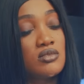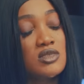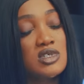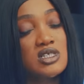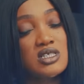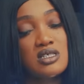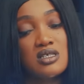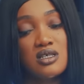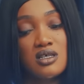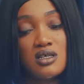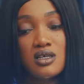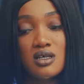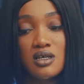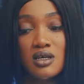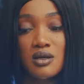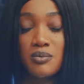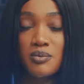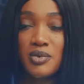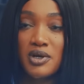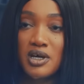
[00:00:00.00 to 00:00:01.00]
See,
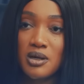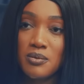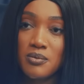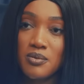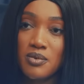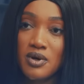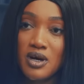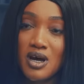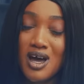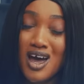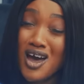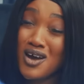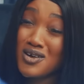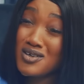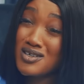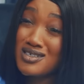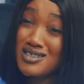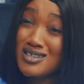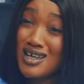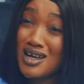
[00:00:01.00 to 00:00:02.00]
babe, I
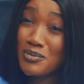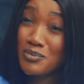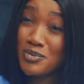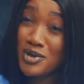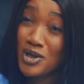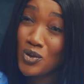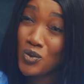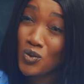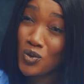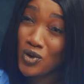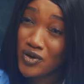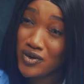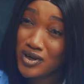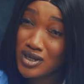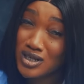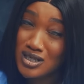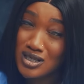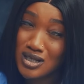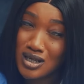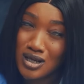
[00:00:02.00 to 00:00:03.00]
understand being
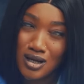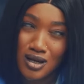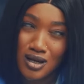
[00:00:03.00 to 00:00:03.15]
worried.